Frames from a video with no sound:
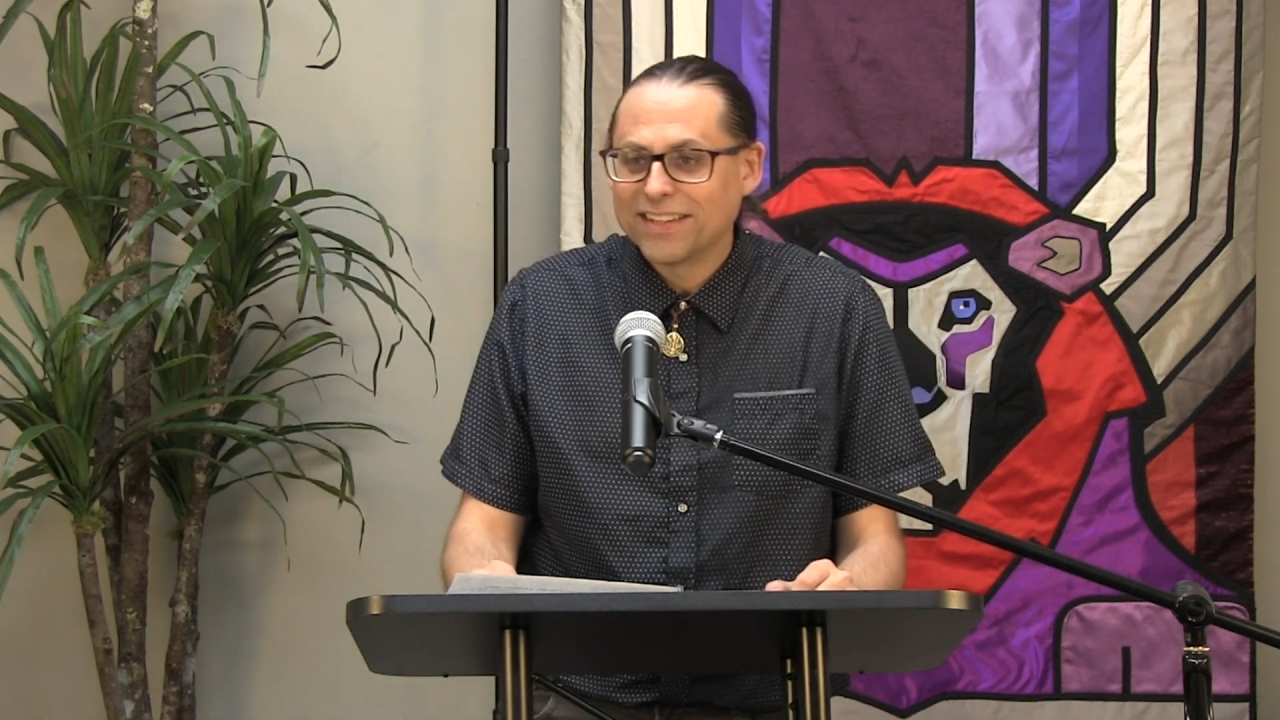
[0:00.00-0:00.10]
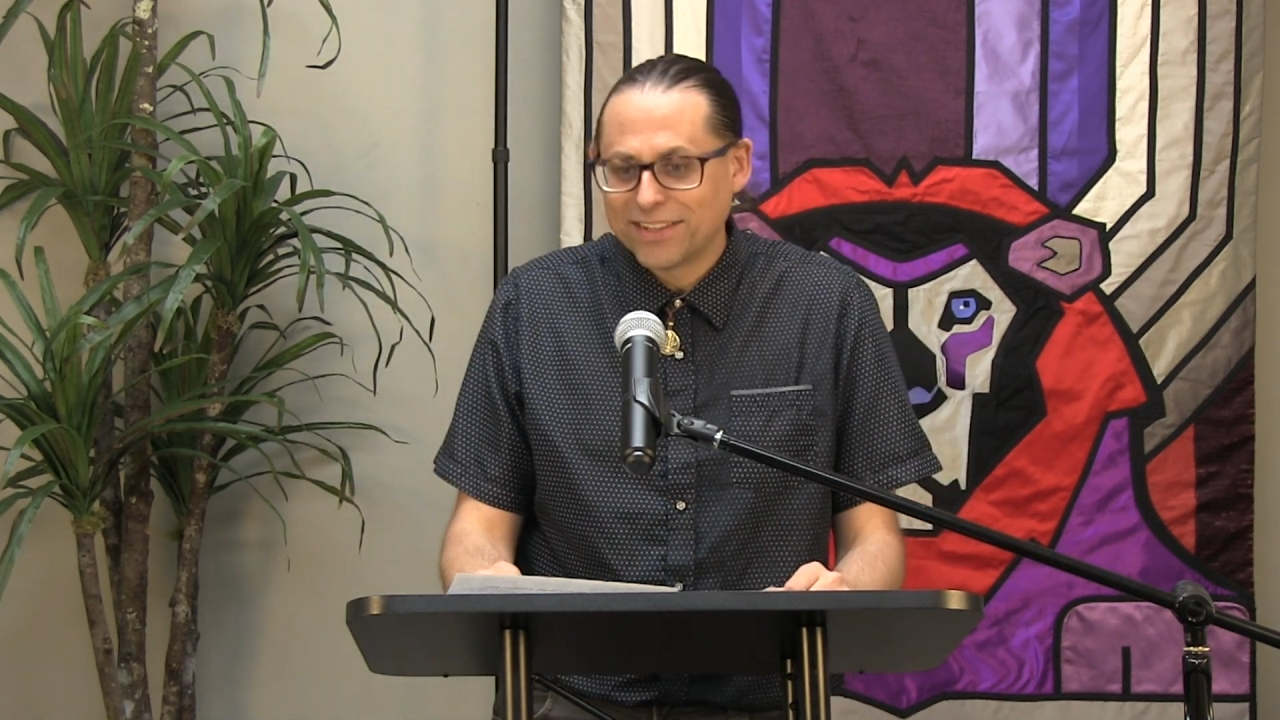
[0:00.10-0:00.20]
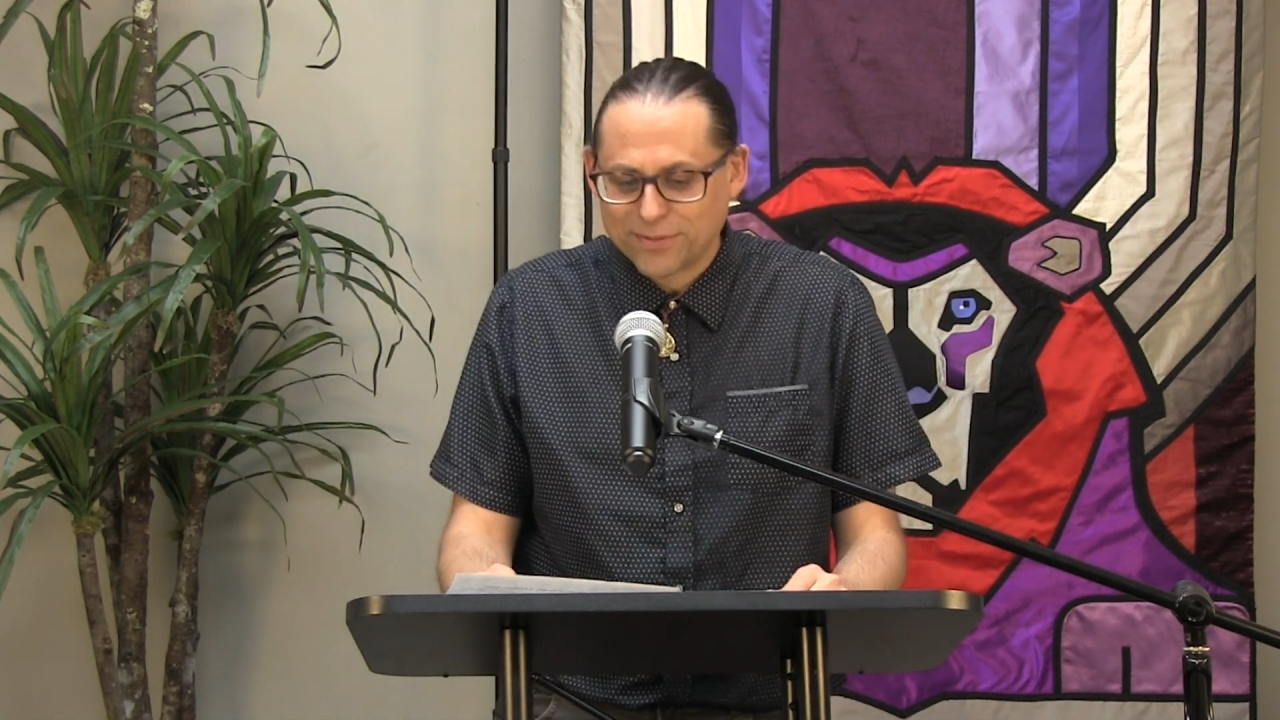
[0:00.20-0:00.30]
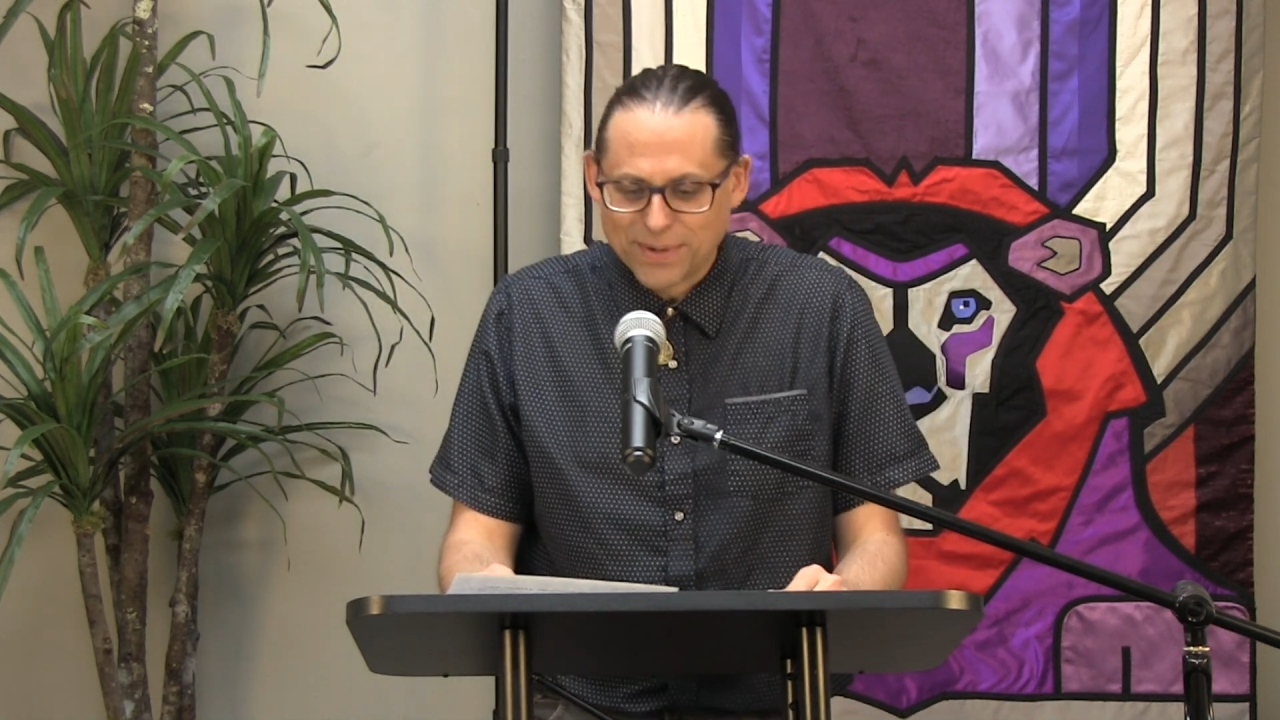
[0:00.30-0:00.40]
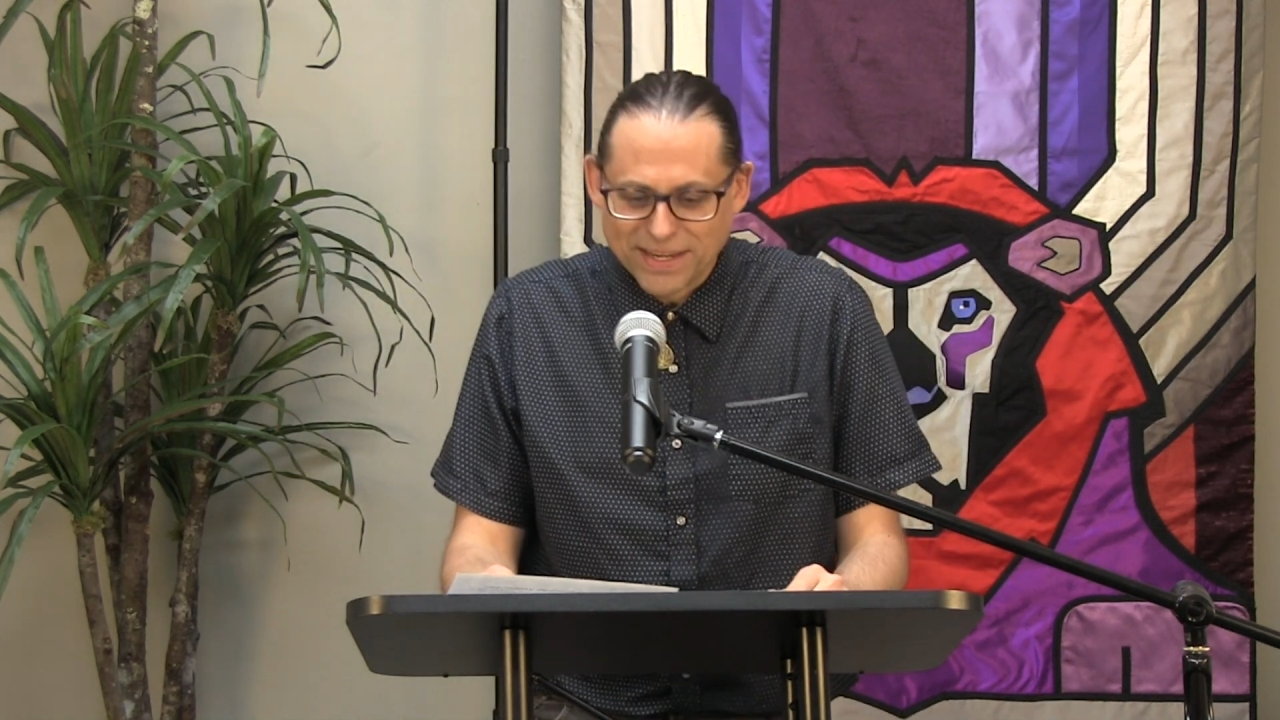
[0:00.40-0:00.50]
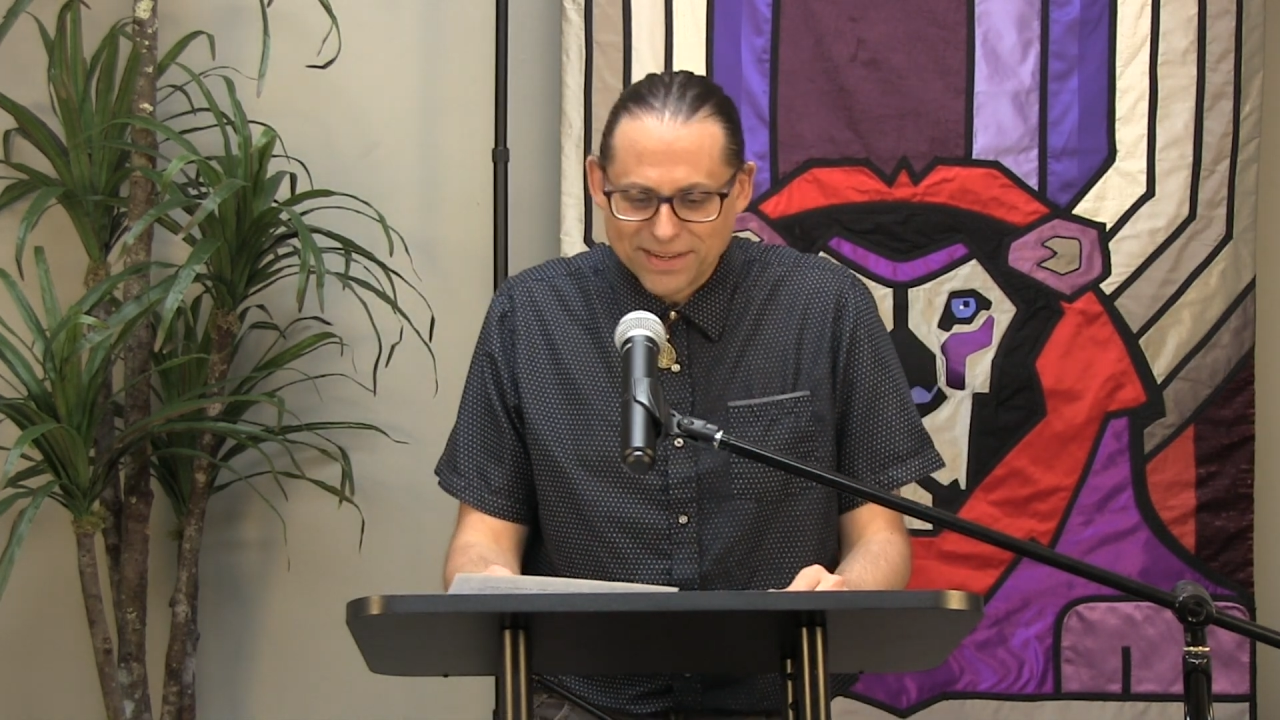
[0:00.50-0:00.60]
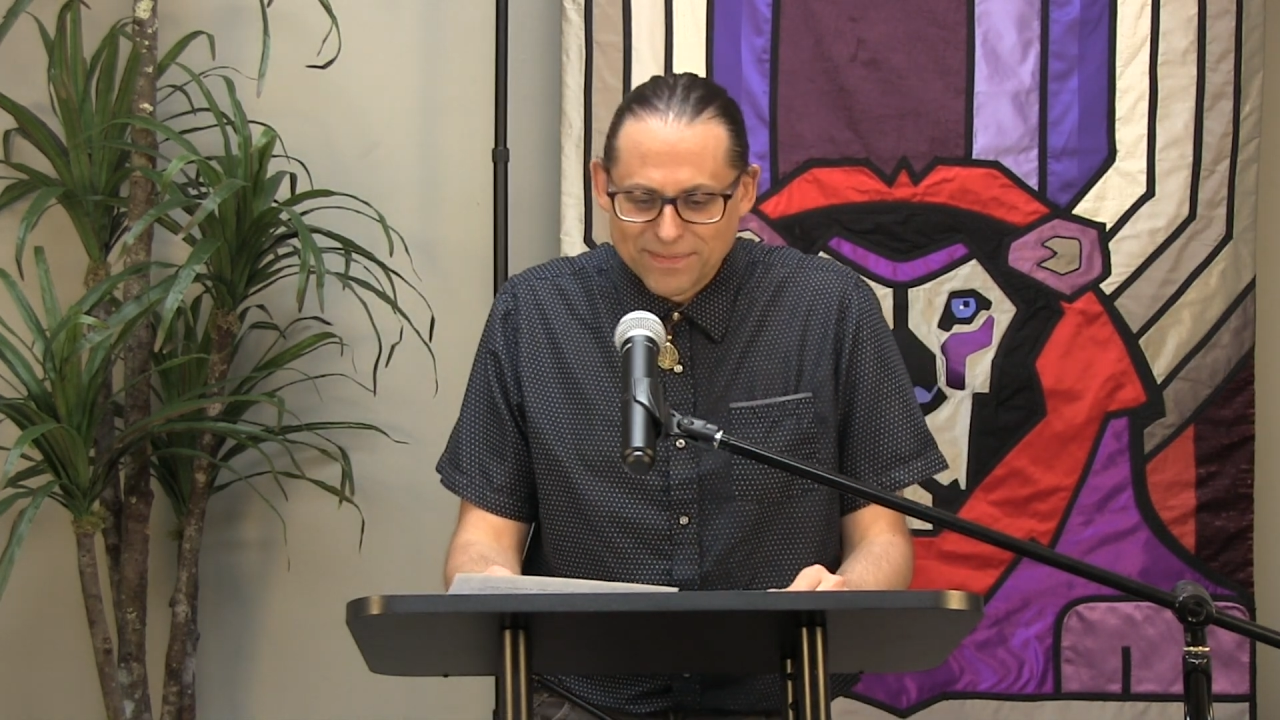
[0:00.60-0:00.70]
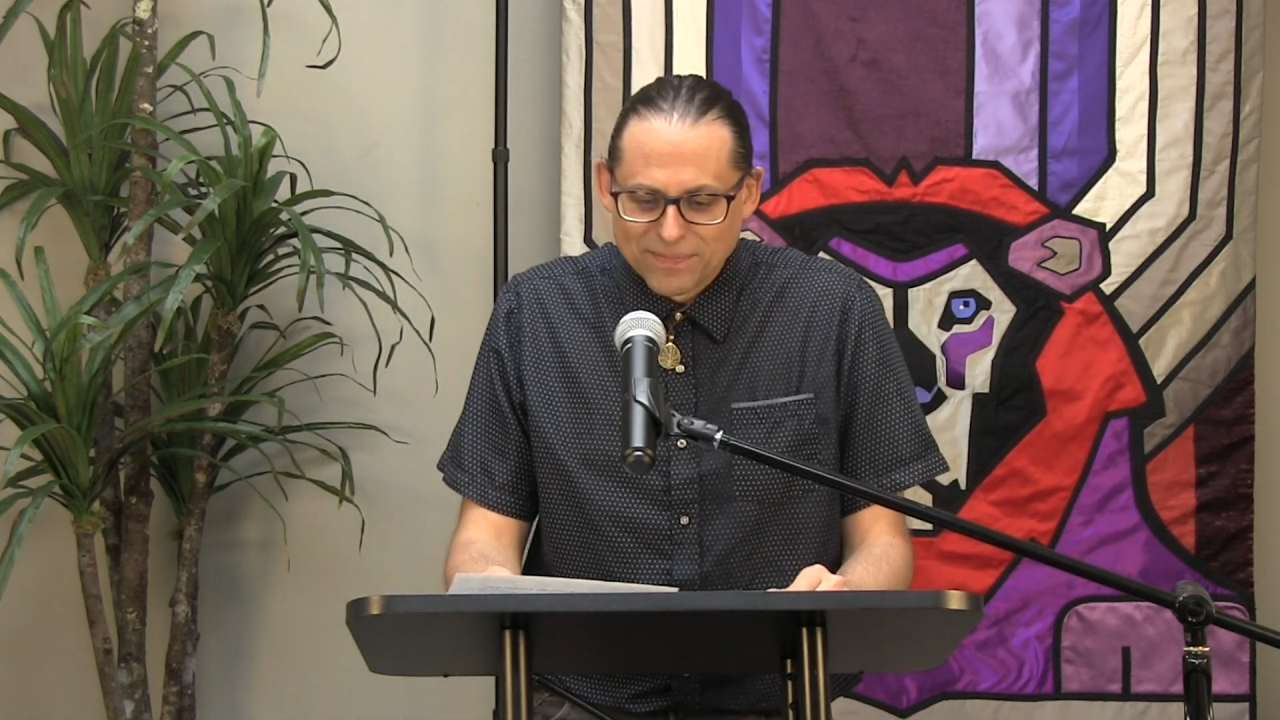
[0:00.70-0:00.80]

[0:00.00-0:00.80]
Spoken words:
this week,